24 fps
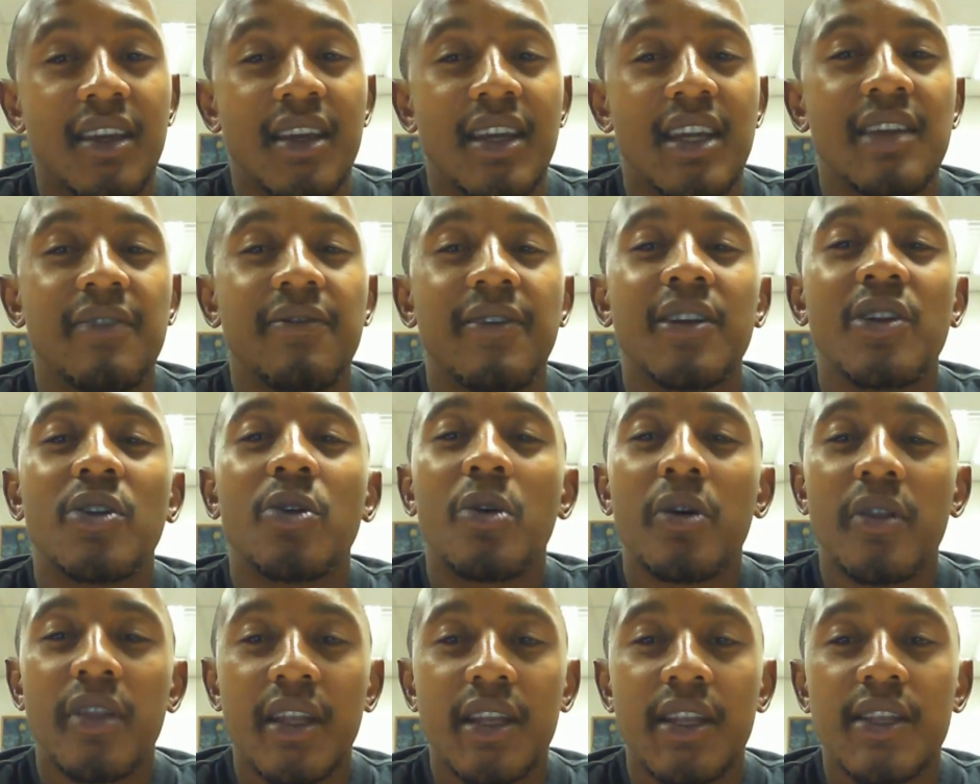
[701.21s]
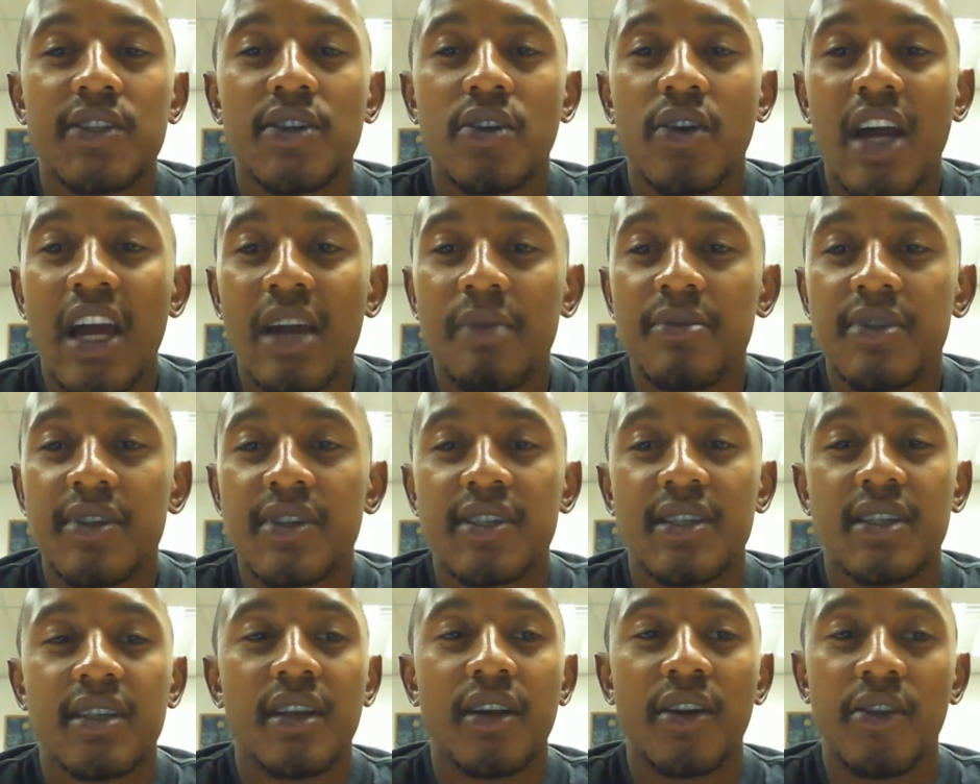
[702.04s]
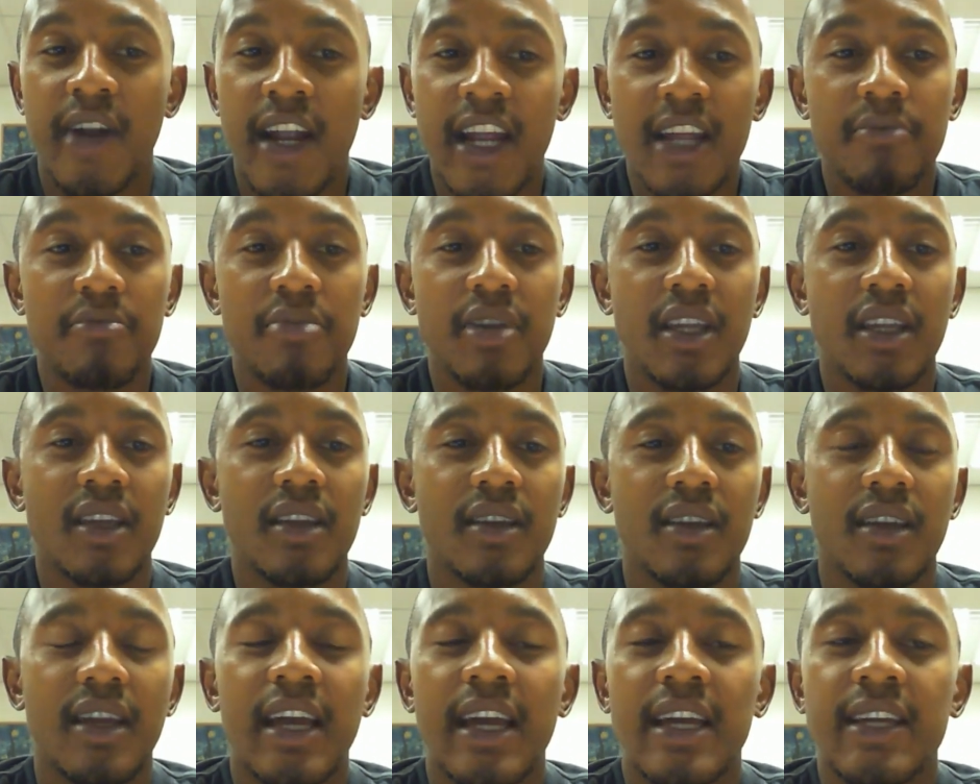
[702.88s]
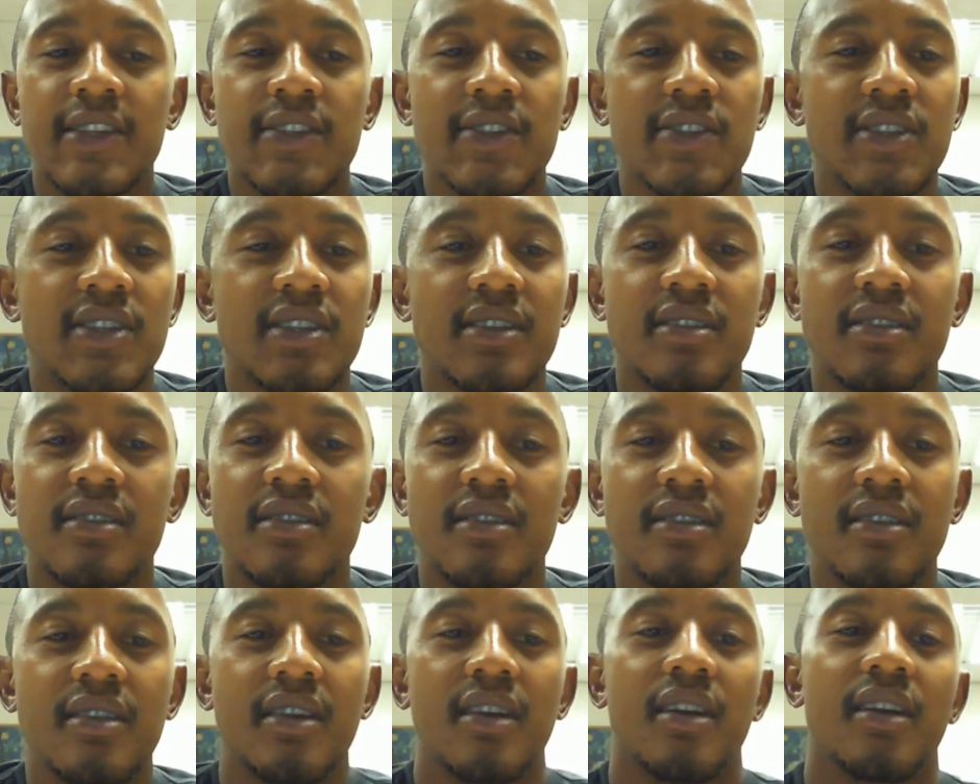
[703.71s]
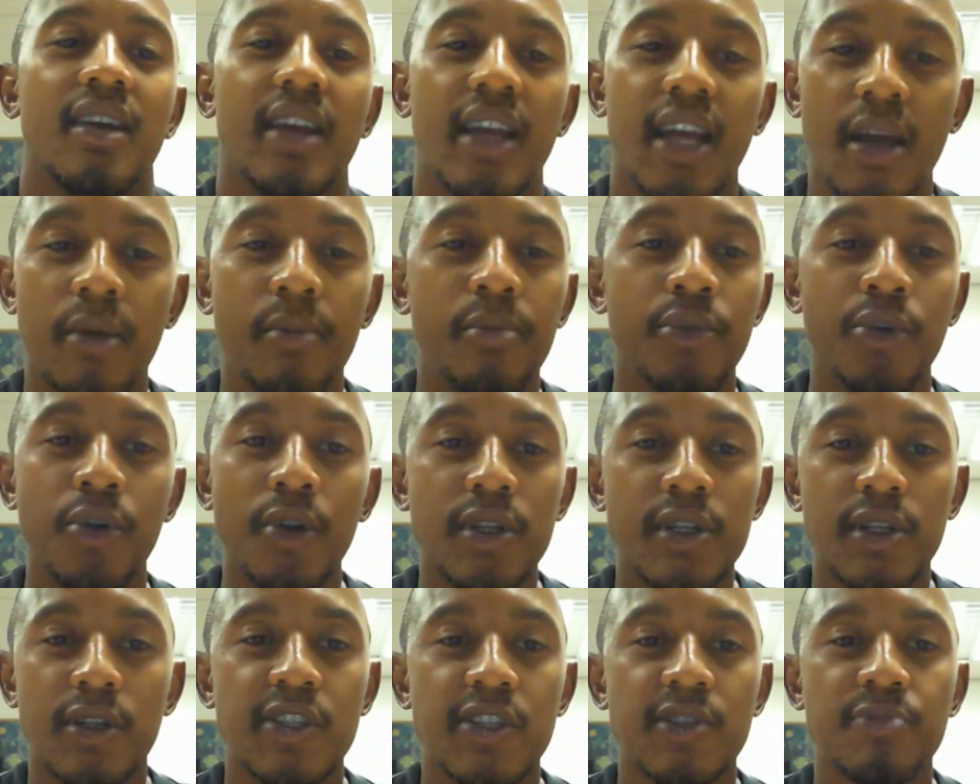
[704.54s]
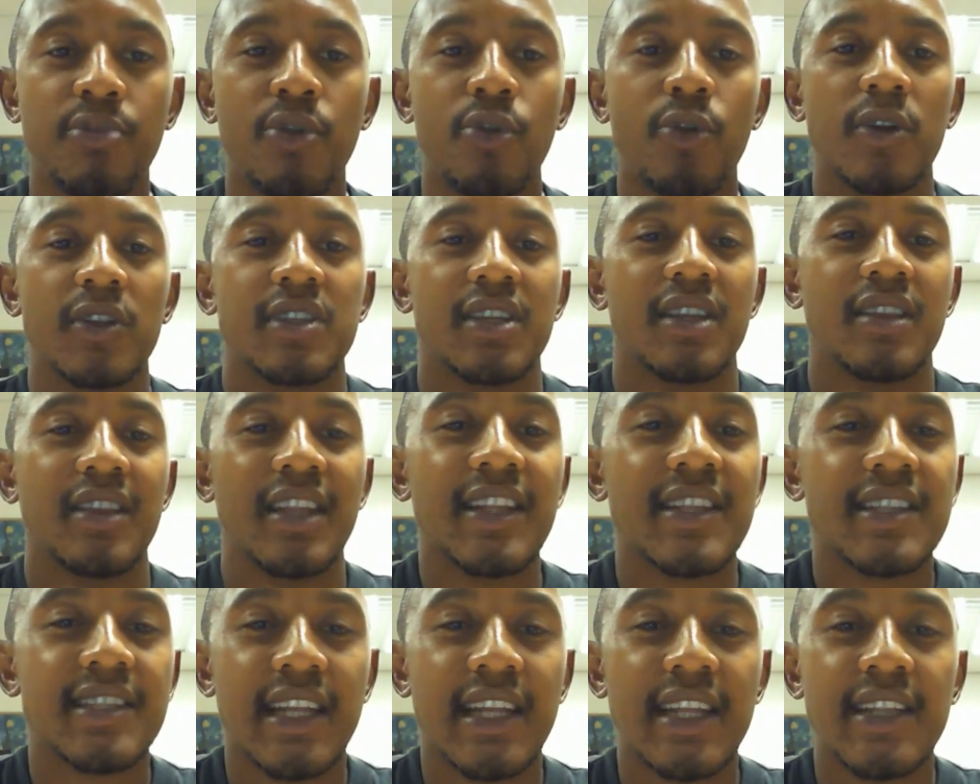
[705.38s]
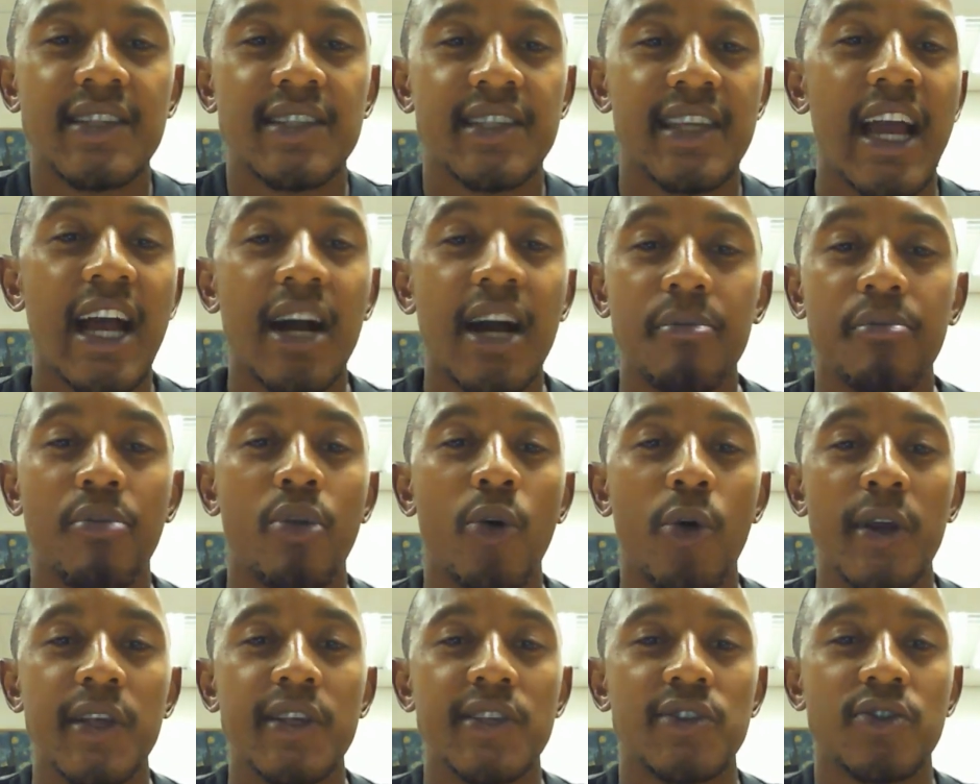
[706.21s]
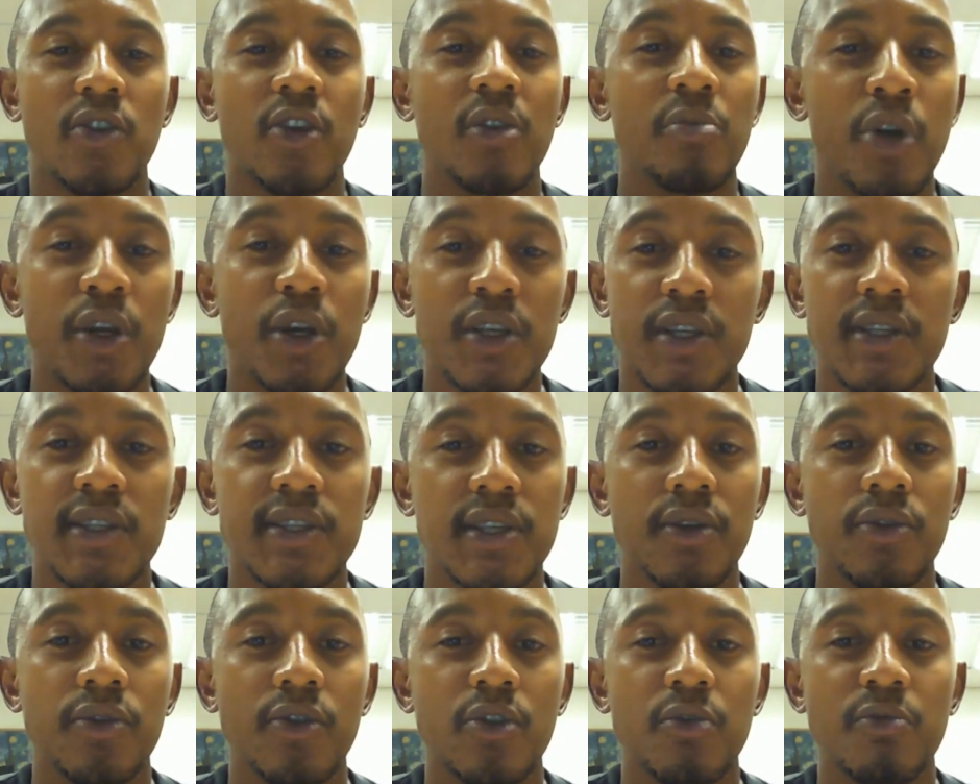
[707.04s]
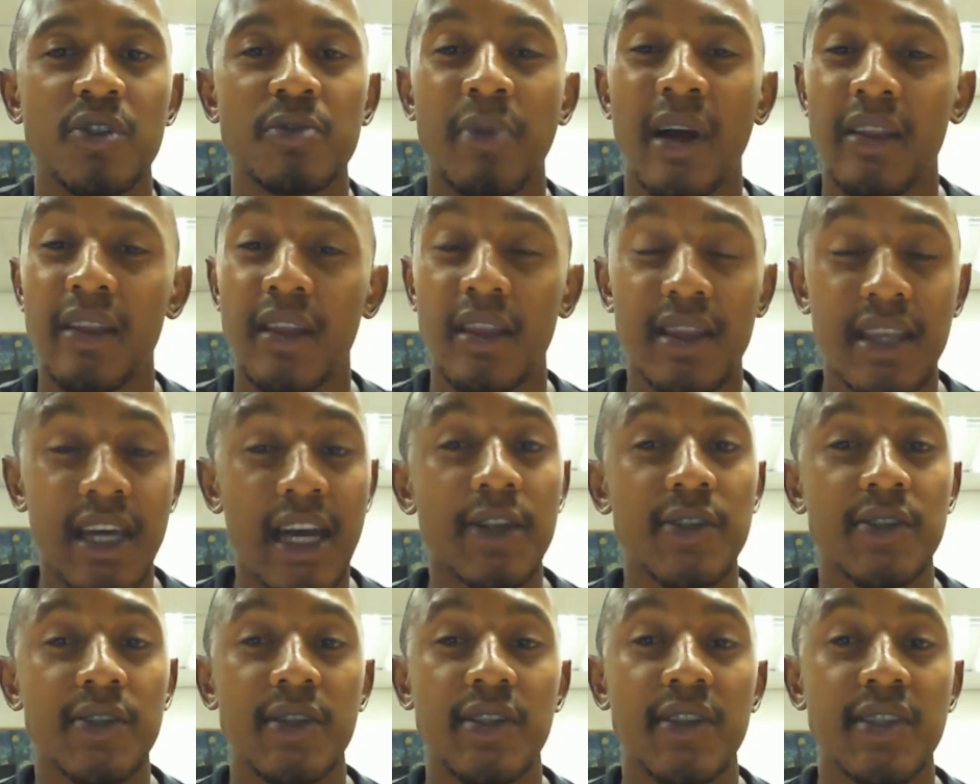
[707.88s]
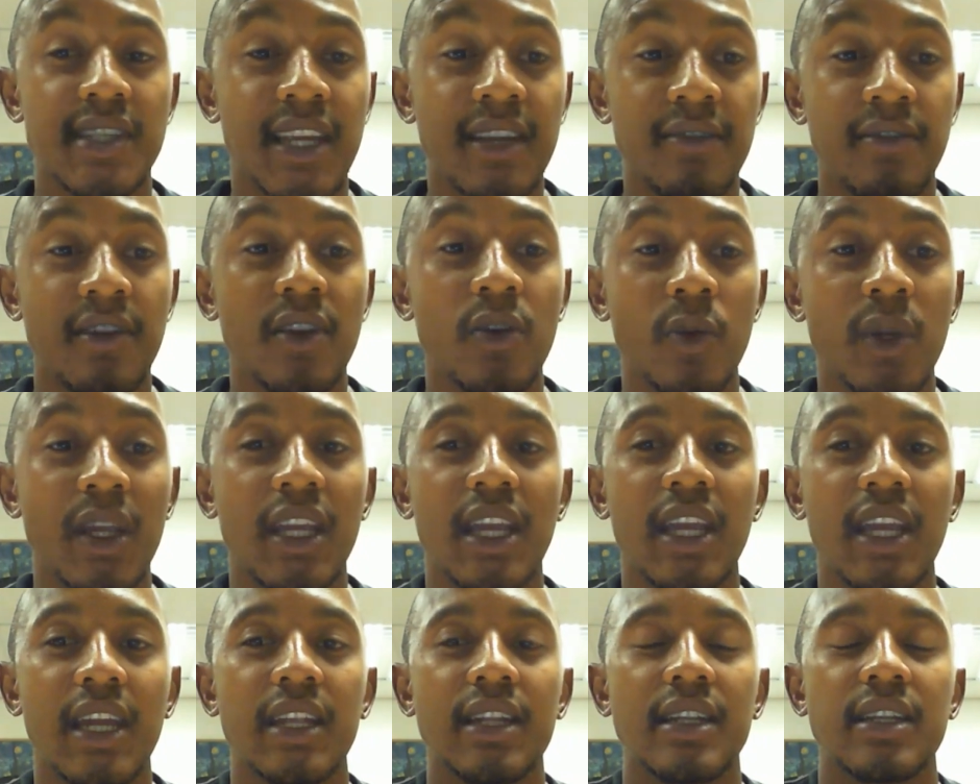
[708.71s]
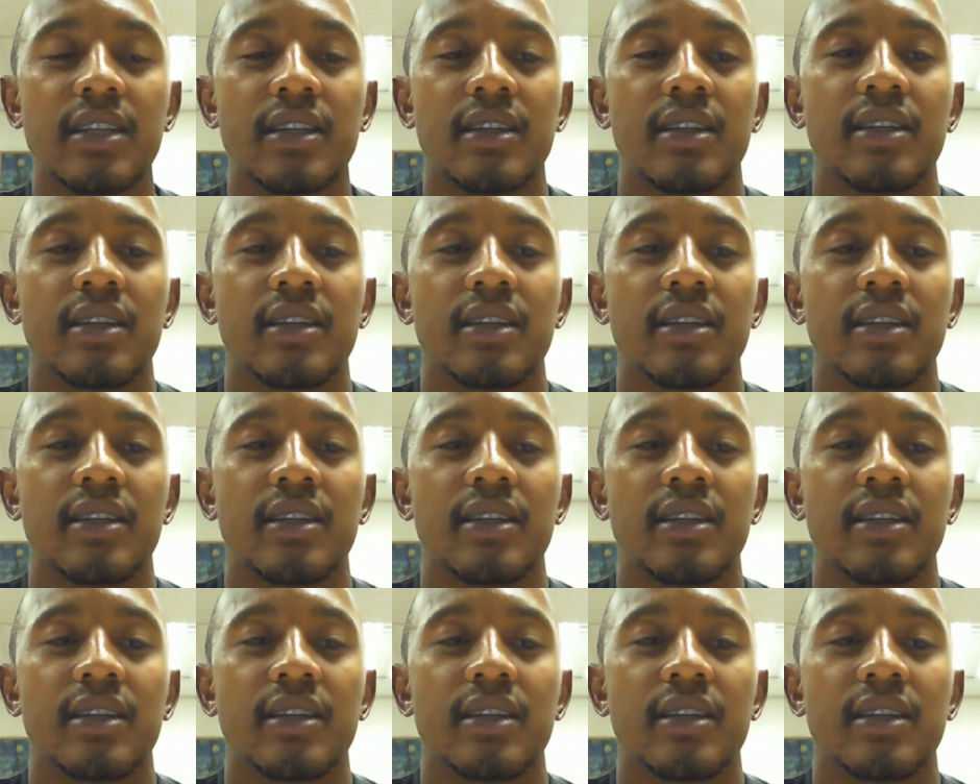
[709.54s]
If an author describes rugby as a brutal sport that sends young boys to emergency rooms by the thousands every weekend,